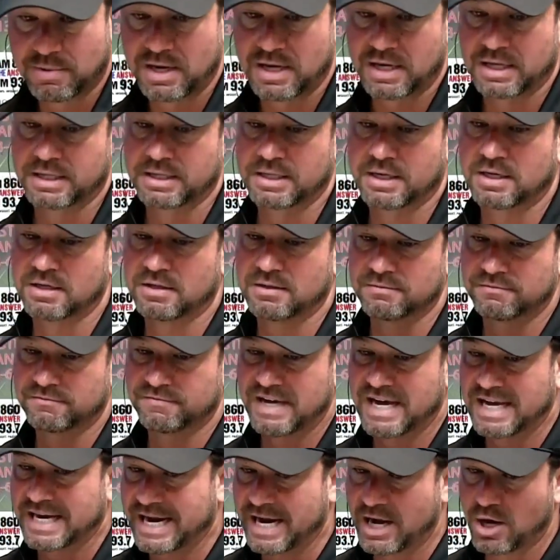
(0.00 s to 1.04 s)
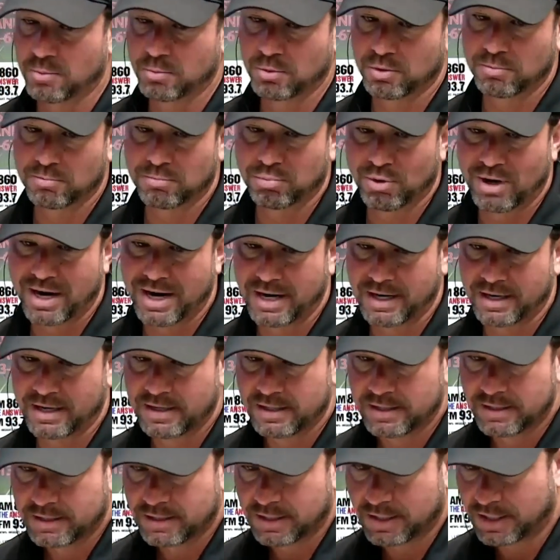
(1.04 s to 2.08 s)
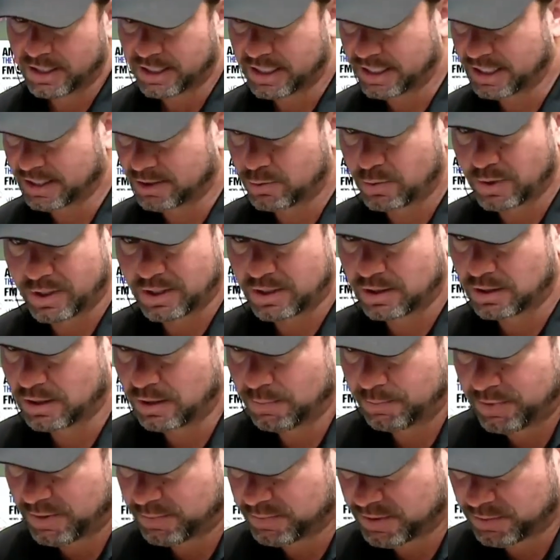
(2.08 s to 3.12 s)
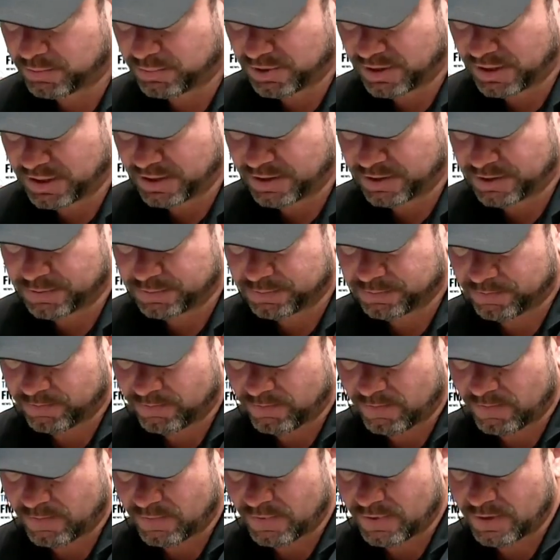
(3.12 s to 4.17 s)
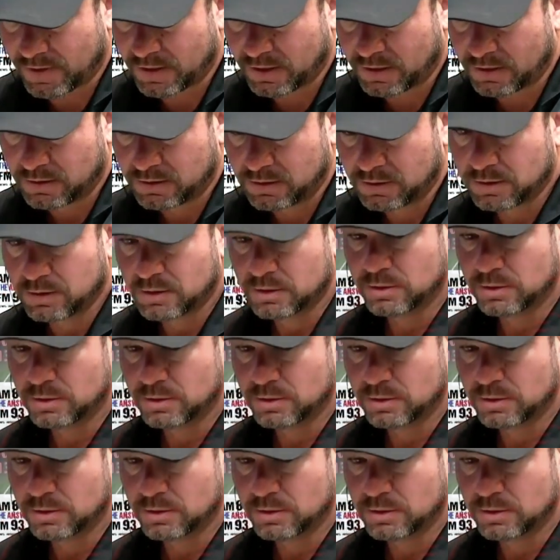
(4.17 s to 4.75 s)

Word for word: by uh, Fat Albert Bragg. I got a quick clip I'm going to play here. Former President Donald